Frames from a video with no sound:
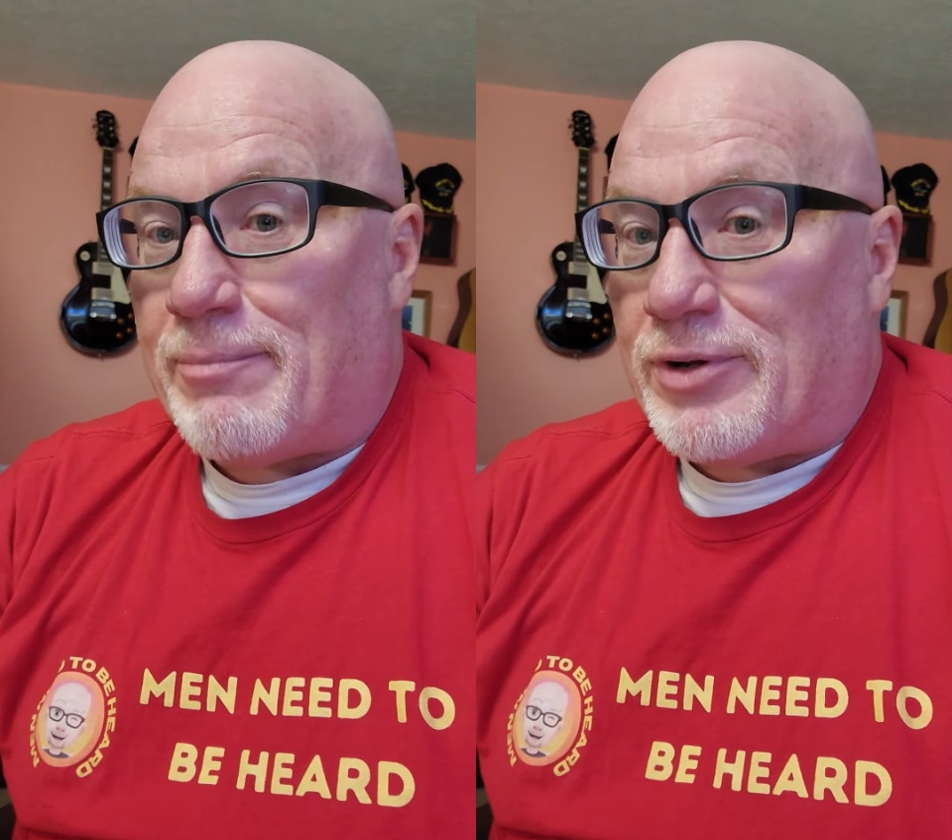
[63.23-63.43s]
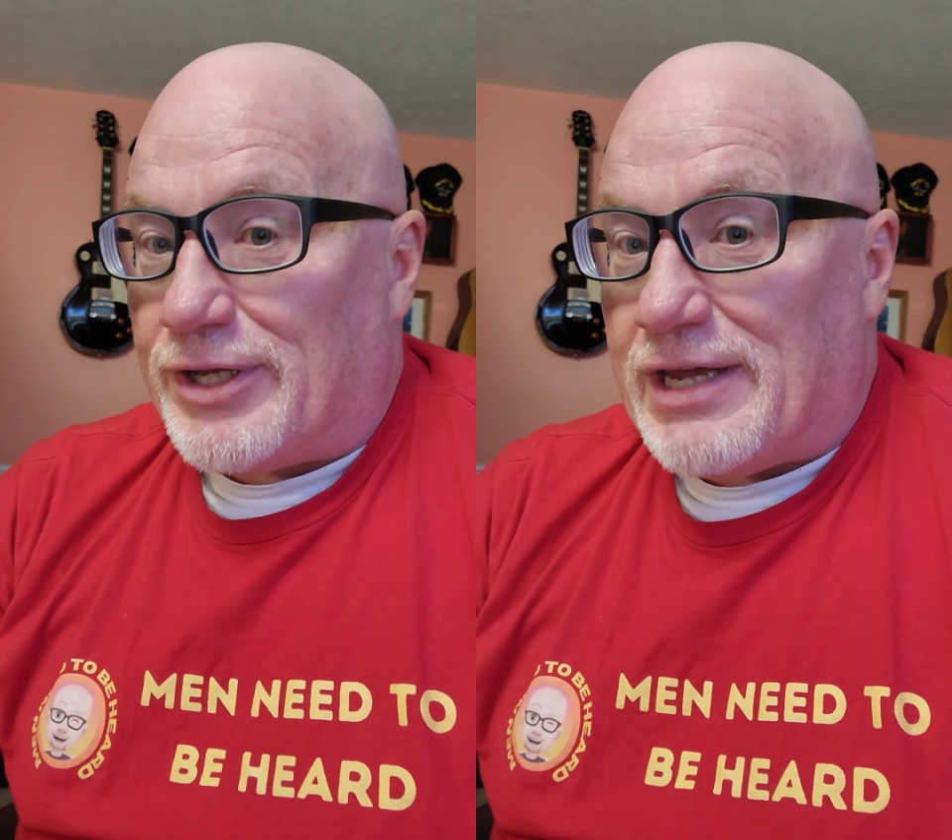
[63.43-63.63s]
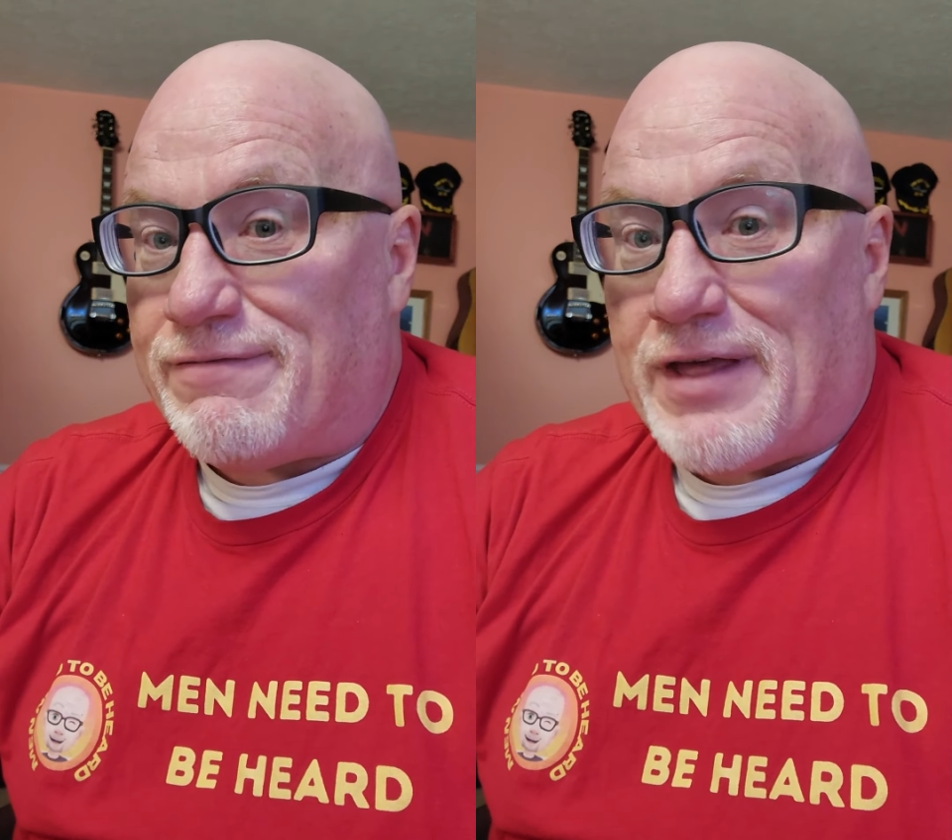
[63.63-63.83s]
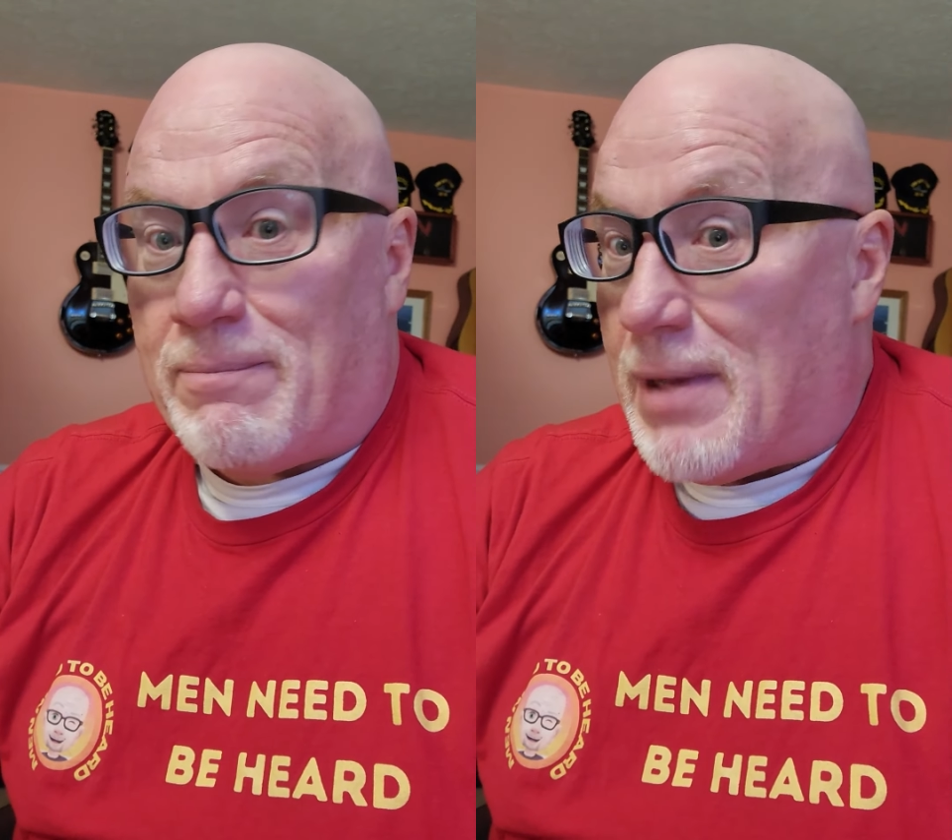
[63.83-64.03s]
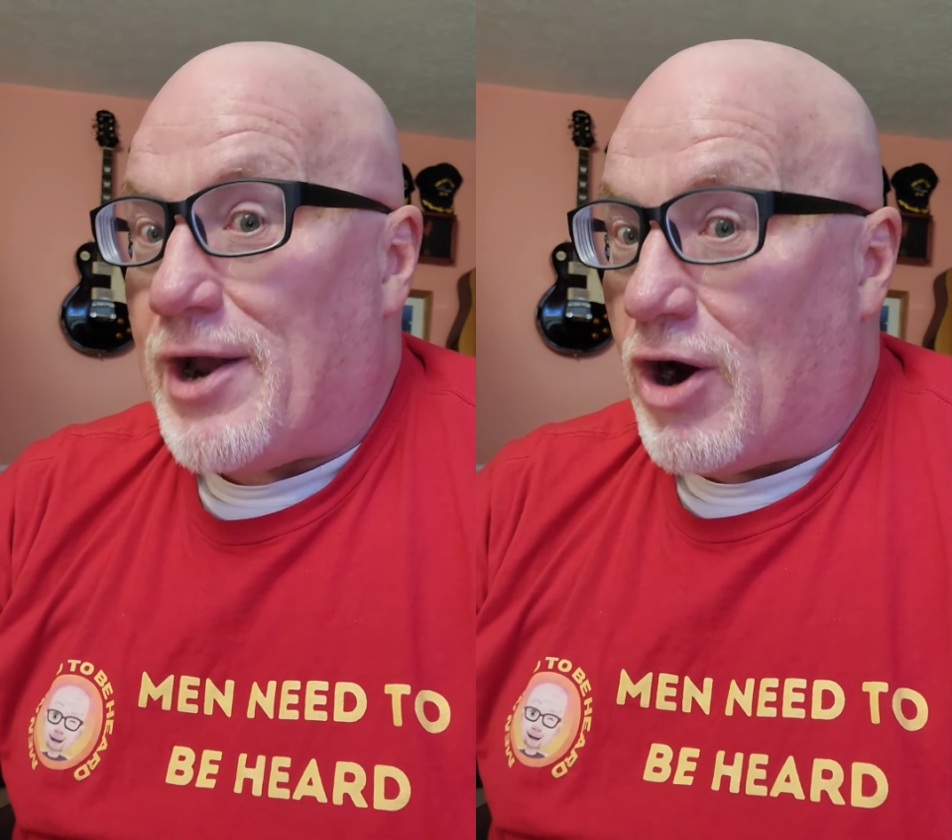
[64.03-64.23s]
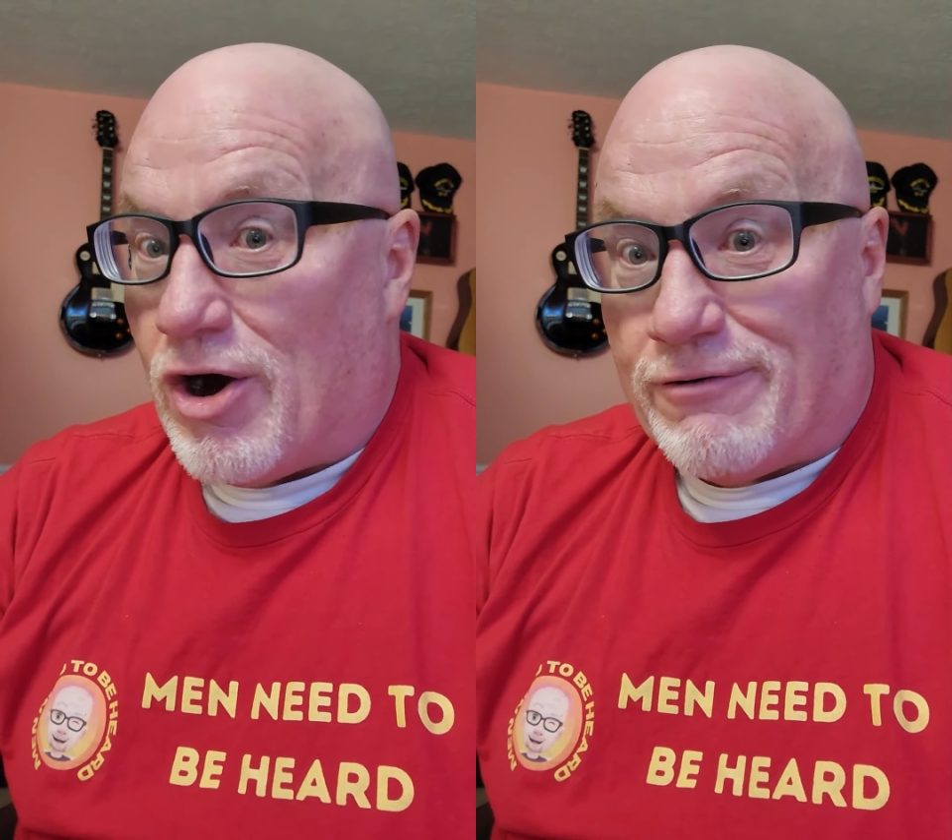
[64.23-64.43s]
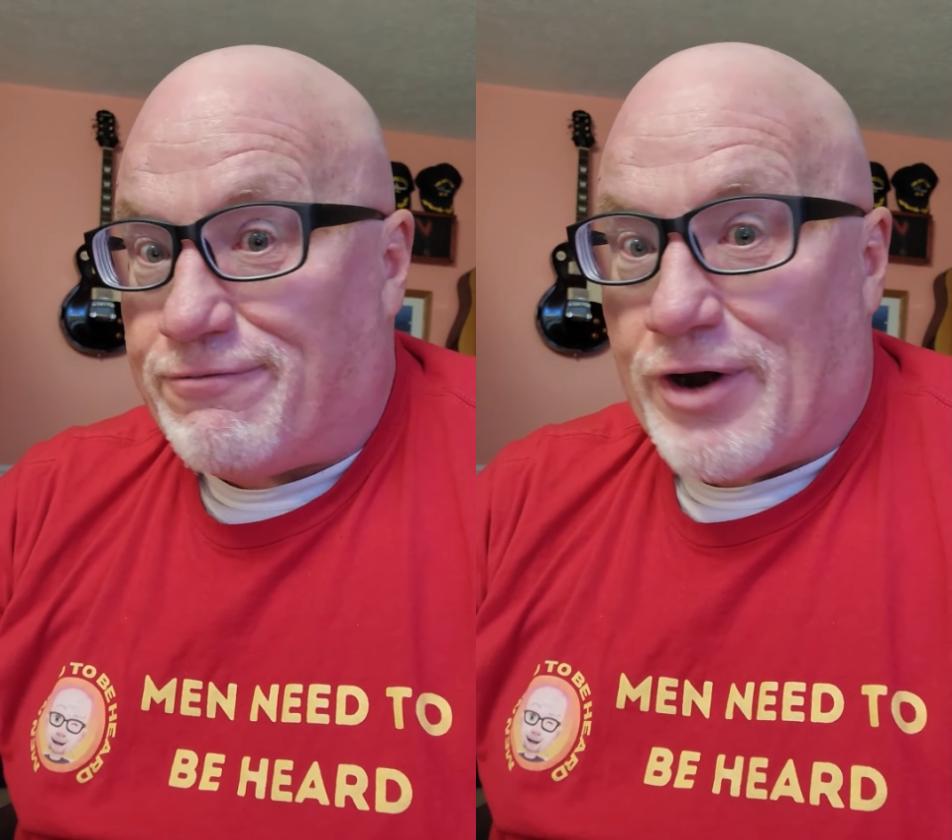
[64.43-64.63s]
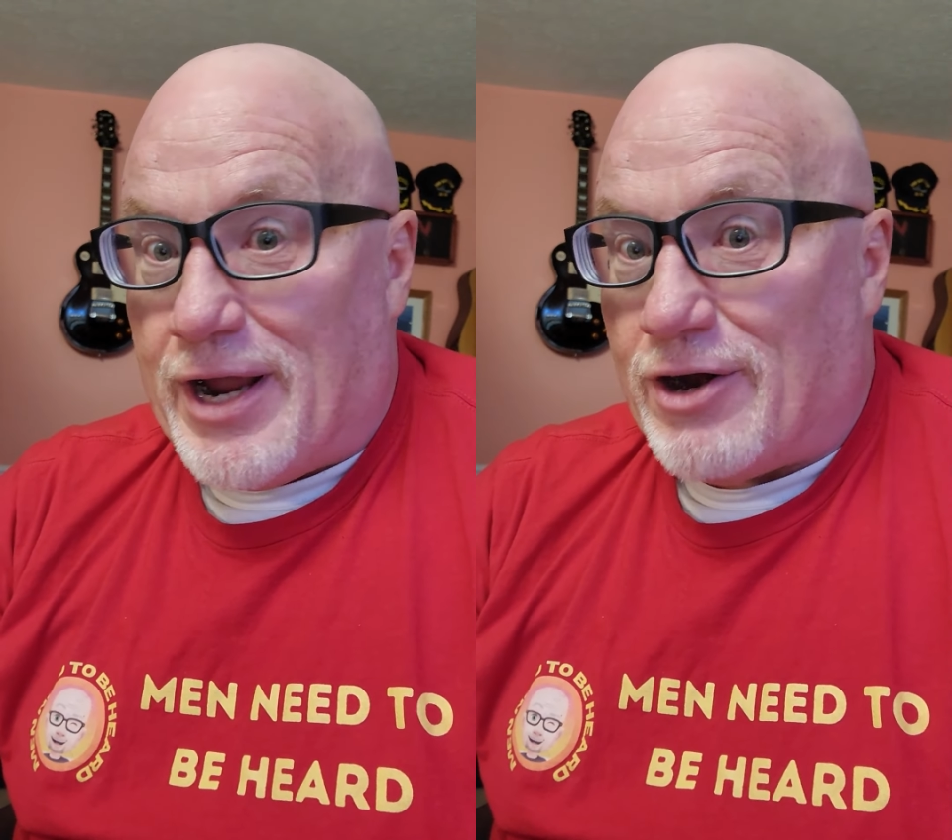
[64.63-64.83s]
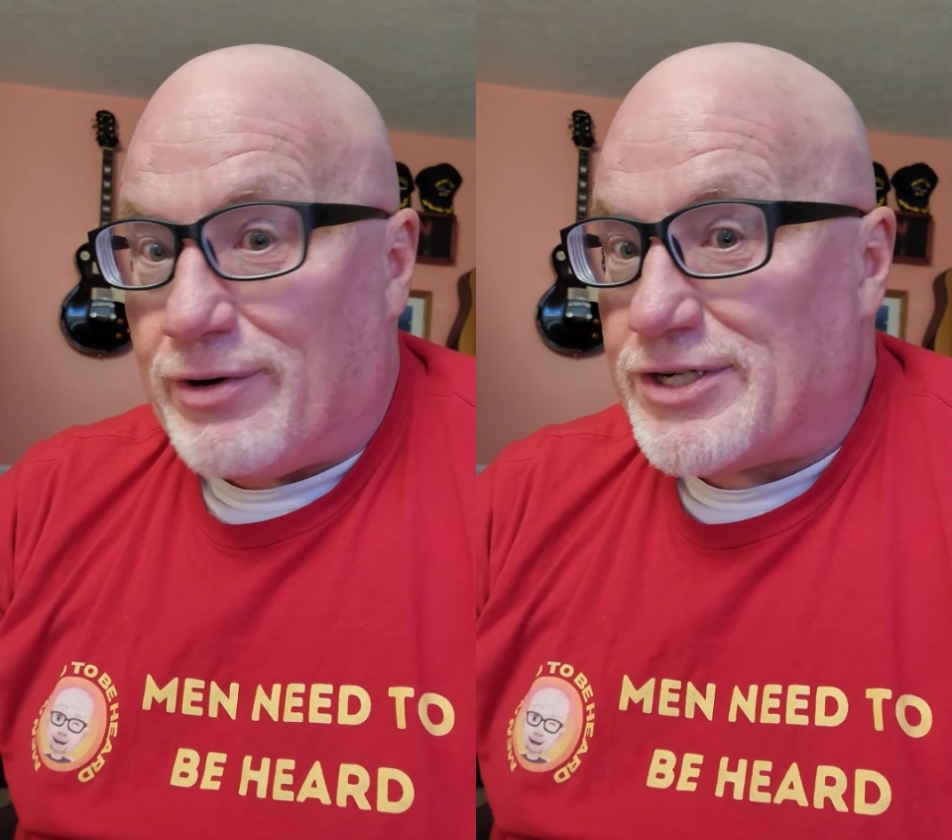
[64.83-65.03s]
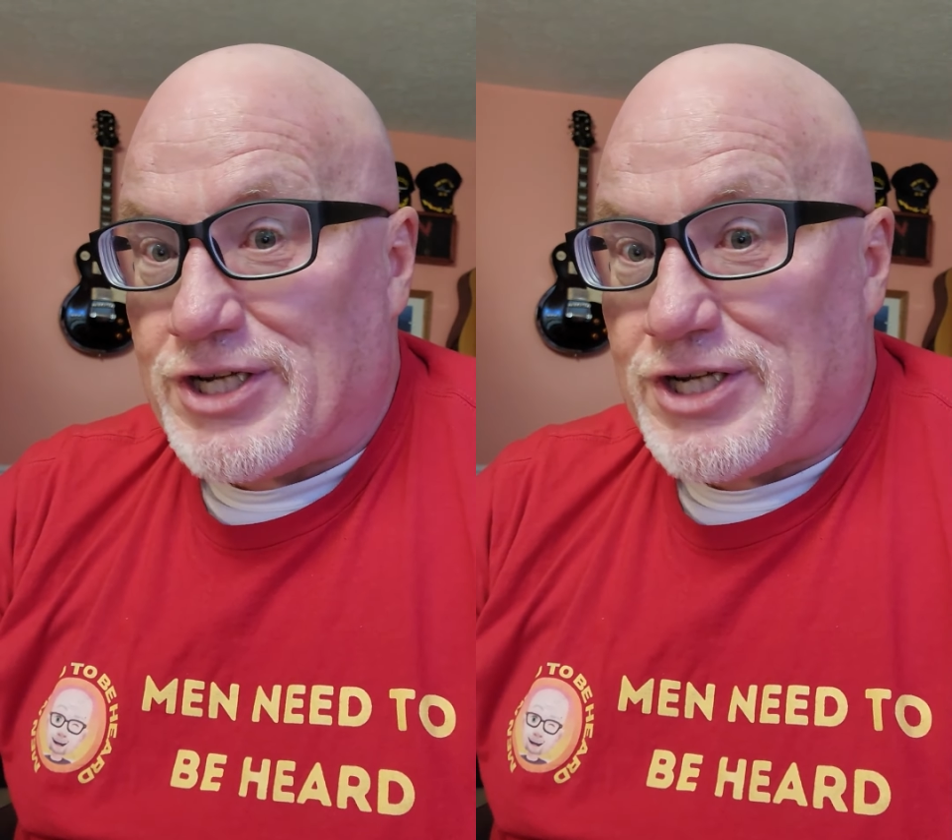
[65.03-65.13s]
That belief that men are afraid or